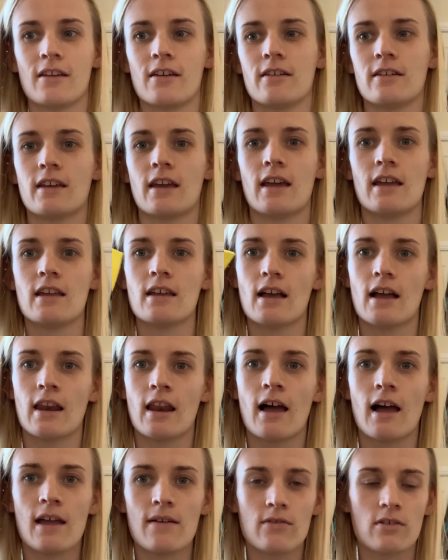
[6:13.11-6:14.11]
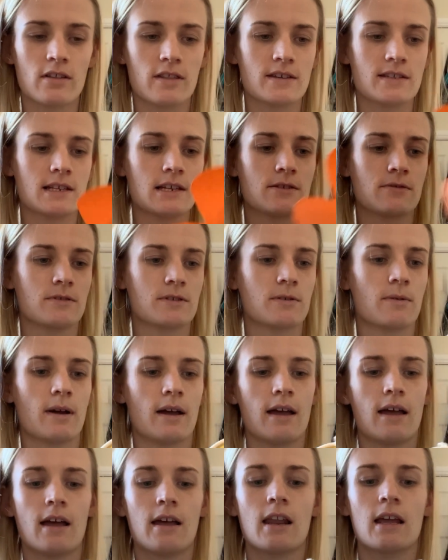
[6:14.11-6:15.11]
Okay, and I've got this little
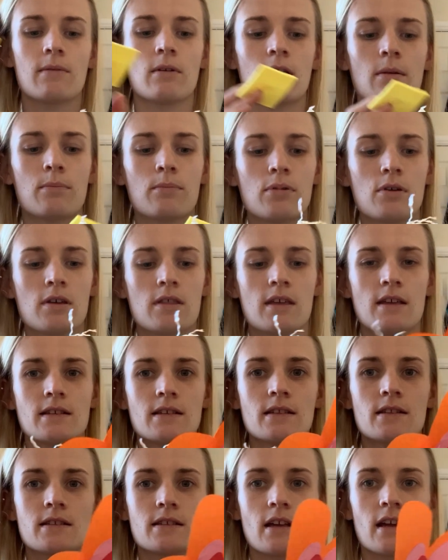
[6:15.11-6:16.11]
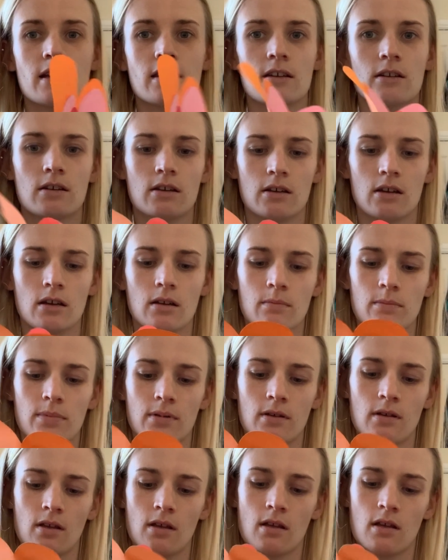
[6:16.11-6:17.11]
square, and I'm going to put this inside the cup,
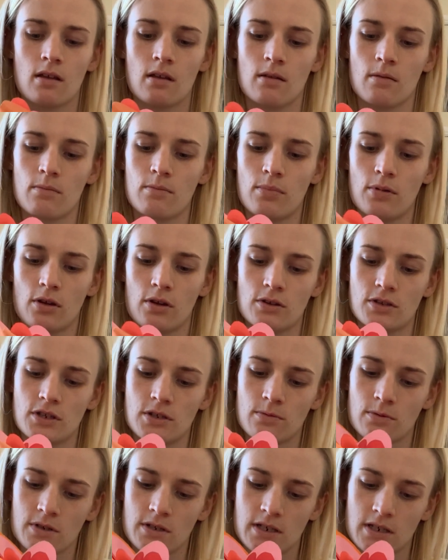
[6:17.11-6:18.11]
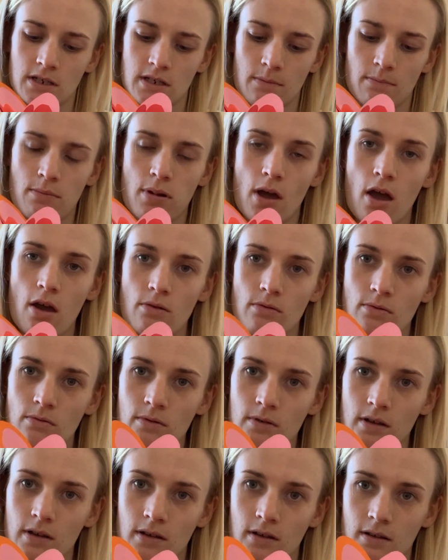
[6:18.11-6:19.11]
but you want it to
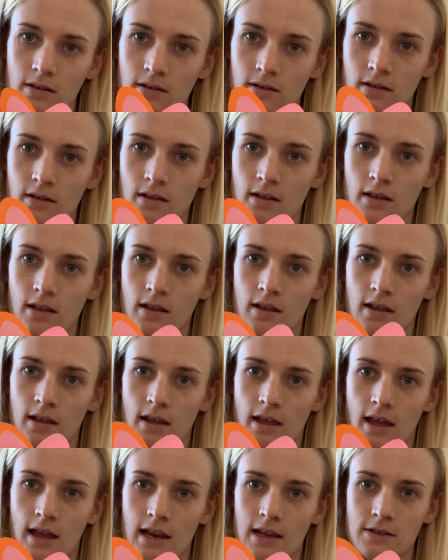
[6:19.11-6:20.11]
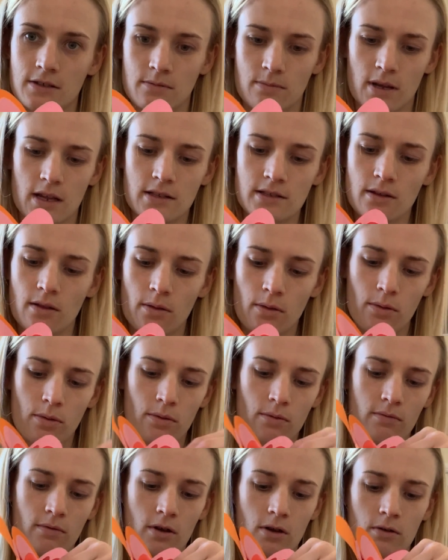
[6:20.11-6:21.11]
poke a little bit
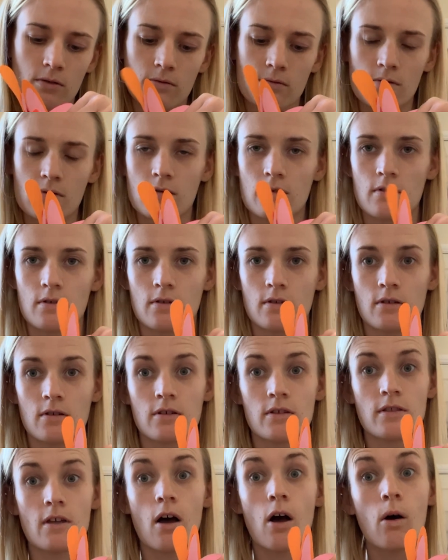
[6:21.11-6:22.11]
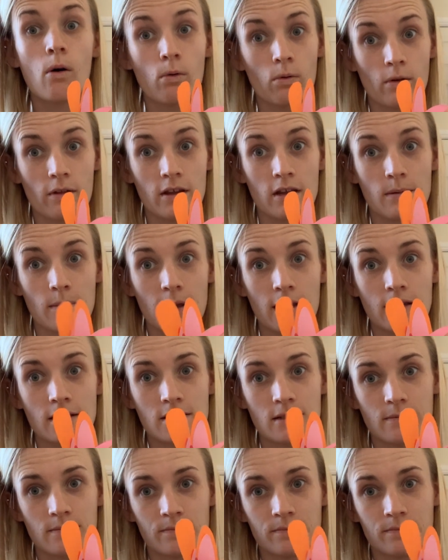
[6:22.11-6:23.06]
through the hole that you made.